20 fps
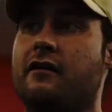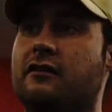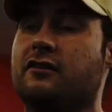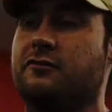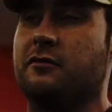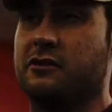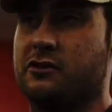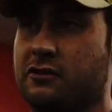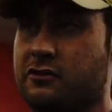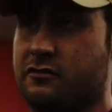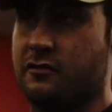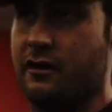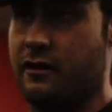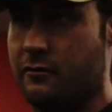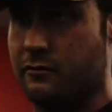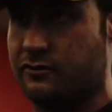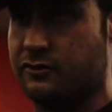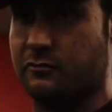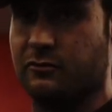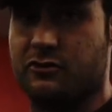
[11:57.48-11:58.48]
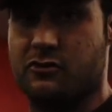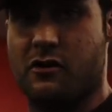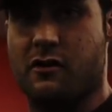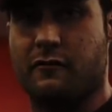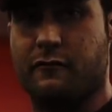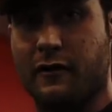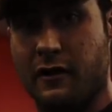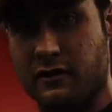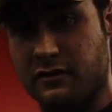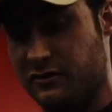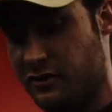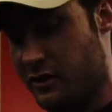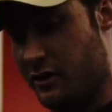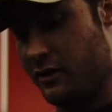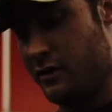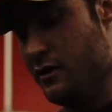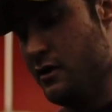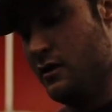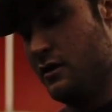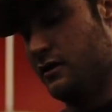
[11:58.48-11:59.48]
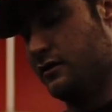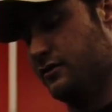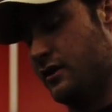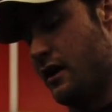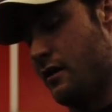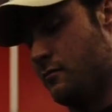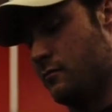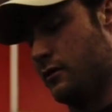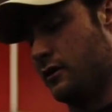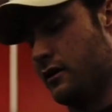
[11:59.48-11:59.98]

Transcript: and especially training with some strong fellas here, is that we're